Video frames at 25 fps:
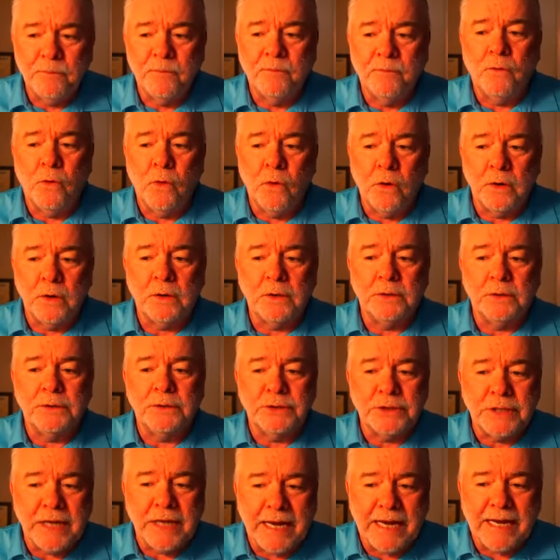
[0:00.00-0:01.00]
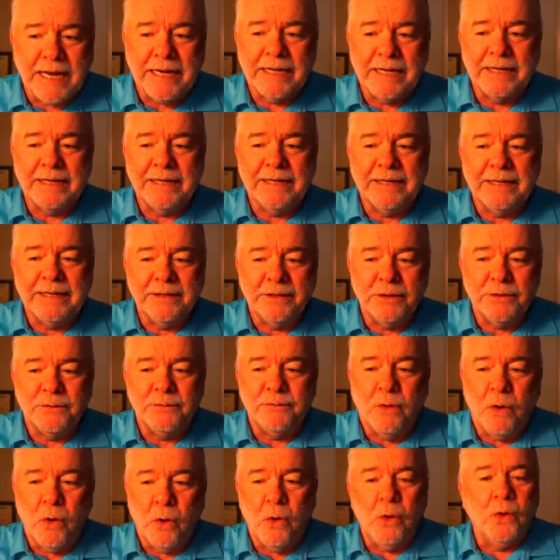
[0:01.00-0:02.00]
for saying the
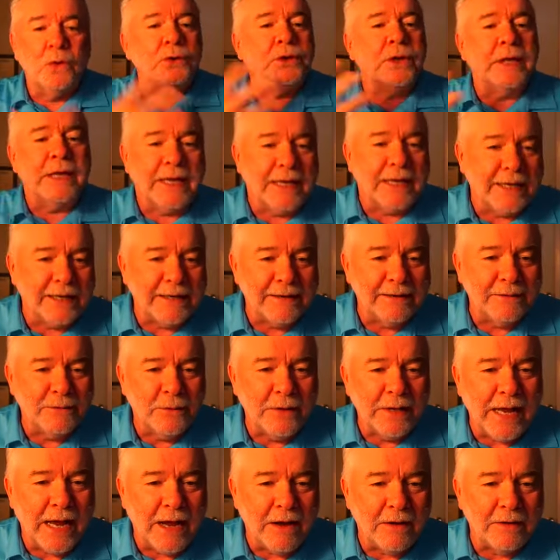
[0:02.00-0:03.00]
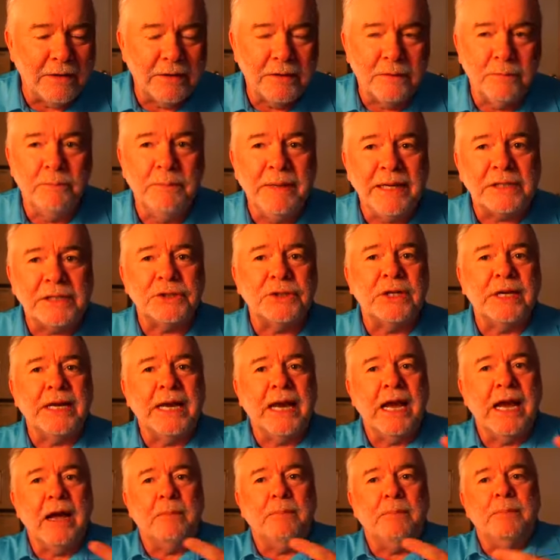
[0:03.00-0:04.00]
whole thing without
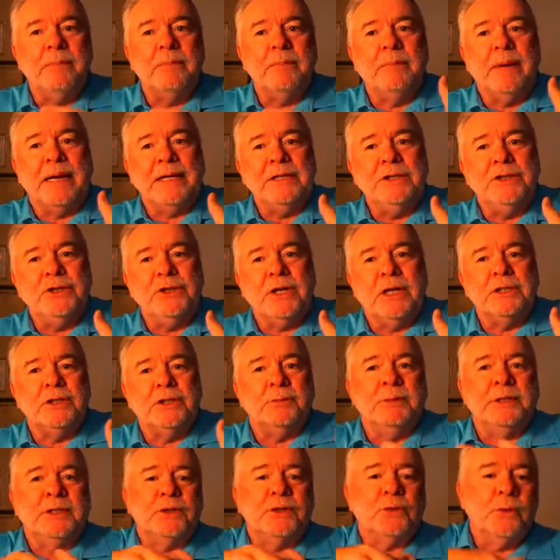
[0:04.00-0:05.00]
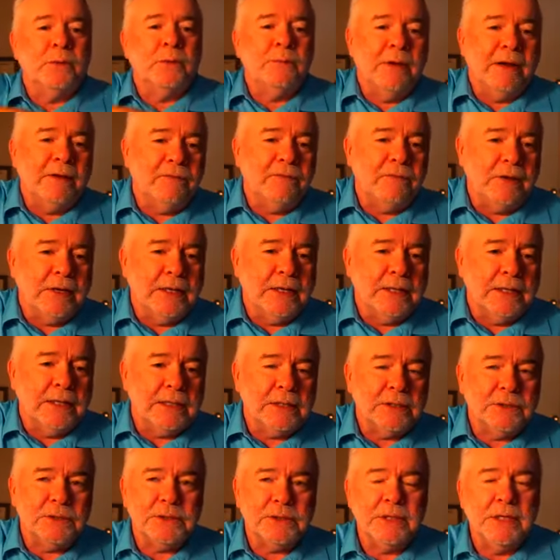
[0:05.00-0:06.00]
mixing up my judgments with my
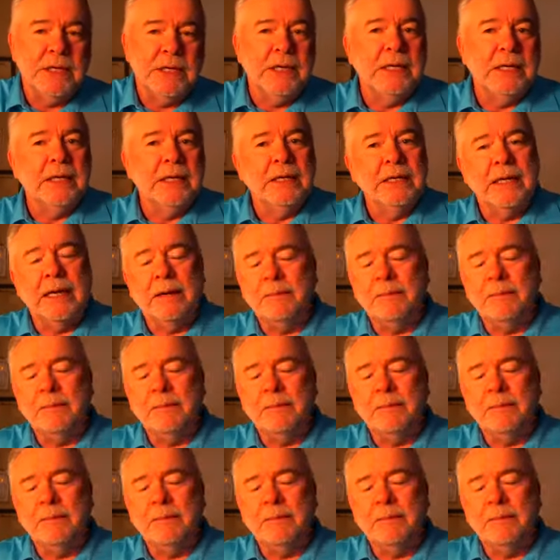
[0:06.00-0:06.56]
feelings. Mm.